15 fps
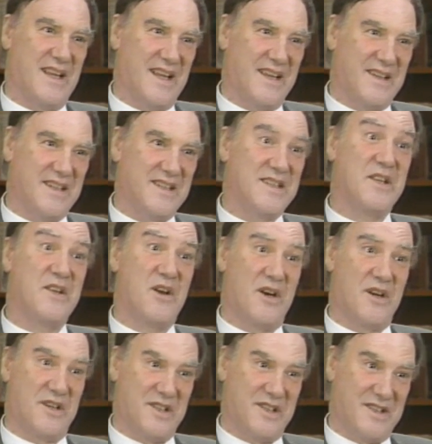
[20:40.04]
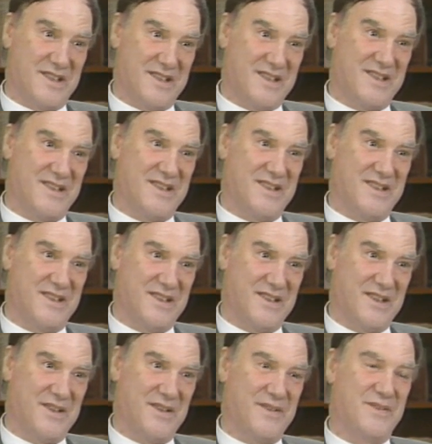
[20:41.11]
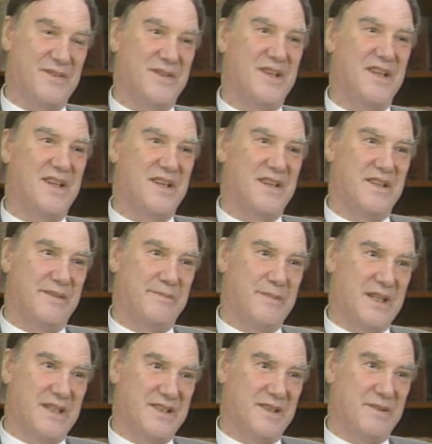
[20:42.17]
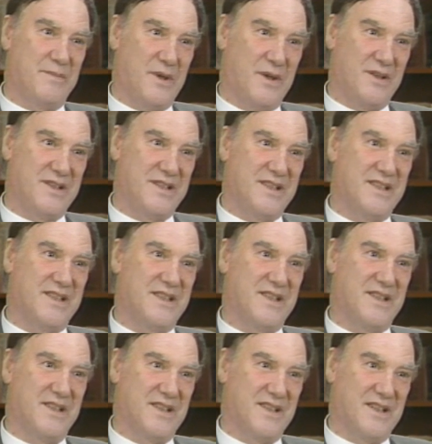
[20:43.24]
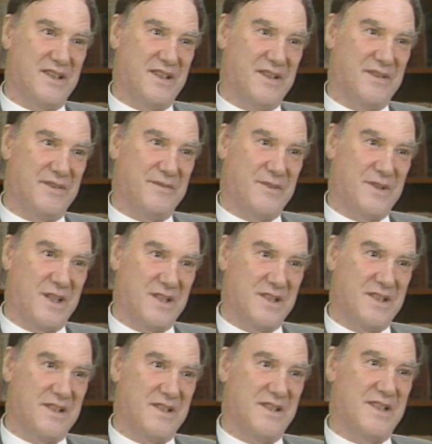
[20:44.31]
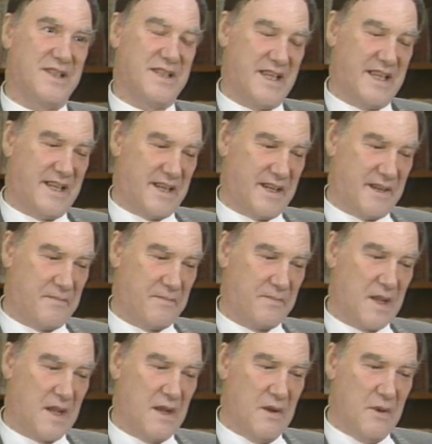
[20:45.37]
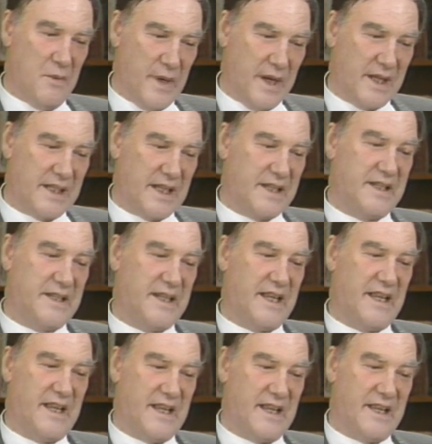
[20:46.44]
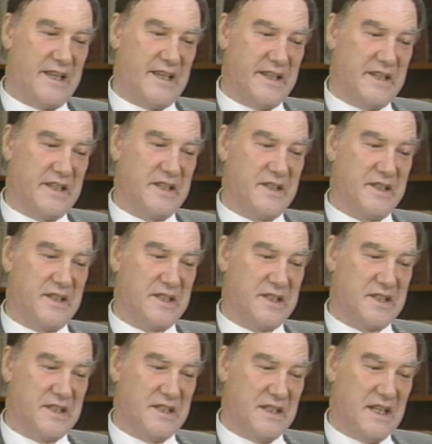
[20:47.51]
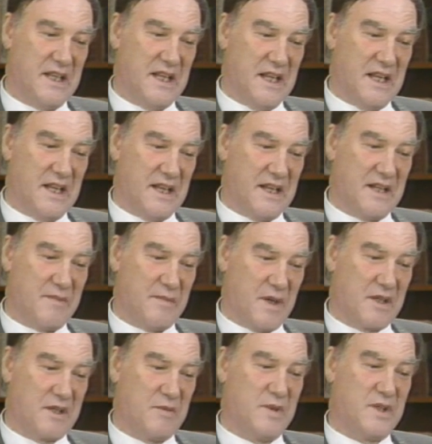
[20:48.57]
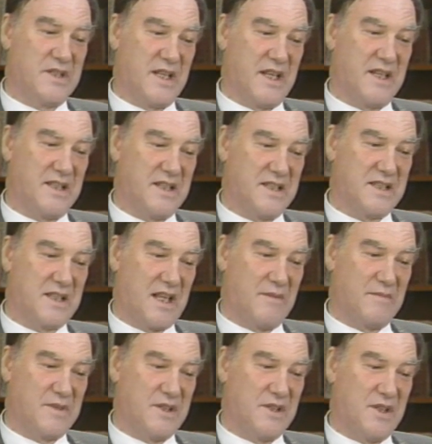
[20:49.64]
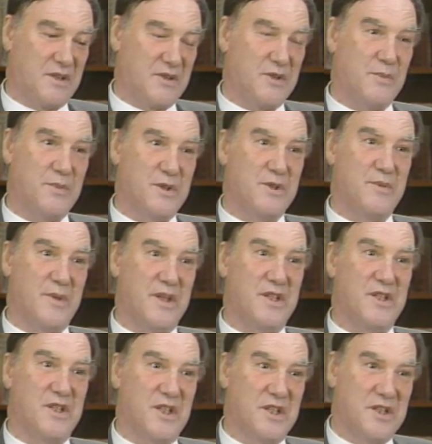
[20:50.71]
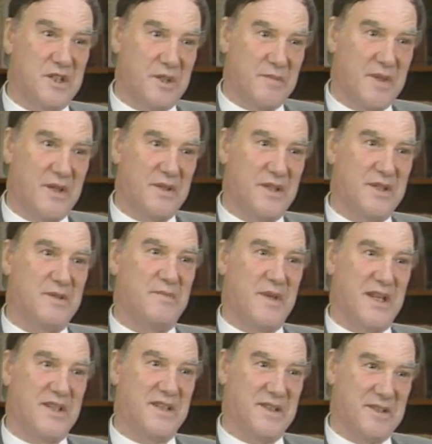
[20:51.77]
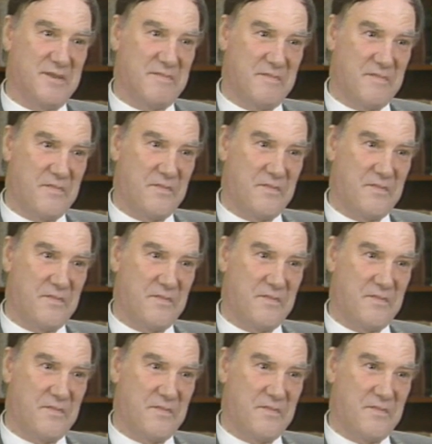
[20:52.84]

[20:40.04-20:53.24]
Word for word: And these are the origins of the present policies of France in this area. Well, and here this uh, remarkable scientist comes along to persuade Churchill about these matters.